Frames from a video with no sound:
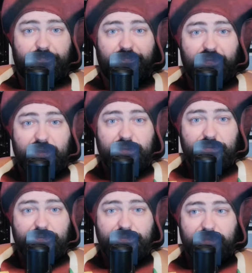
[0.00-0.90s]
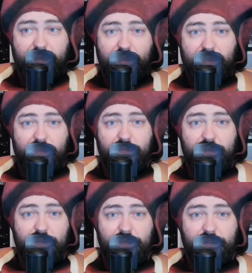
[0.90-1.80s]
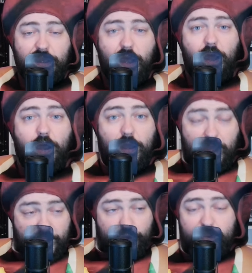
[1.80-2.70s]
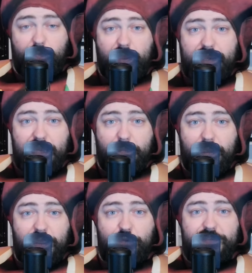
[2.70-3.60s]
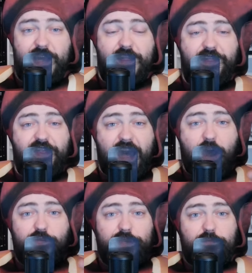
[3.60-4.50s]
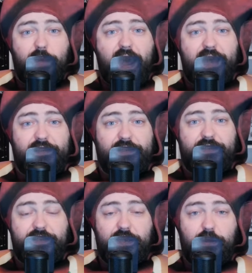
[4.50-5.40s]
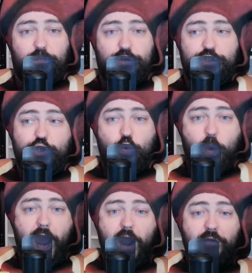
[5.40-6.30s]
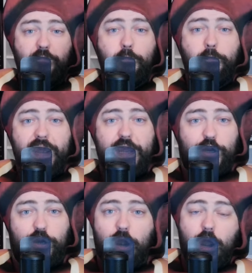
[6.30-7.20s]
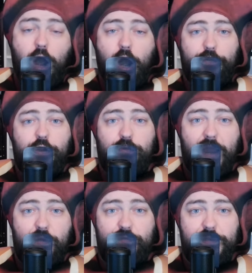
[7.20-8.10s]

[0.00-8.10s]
fills the the during the pandemic there was 10,000 masks per square meter on the ground.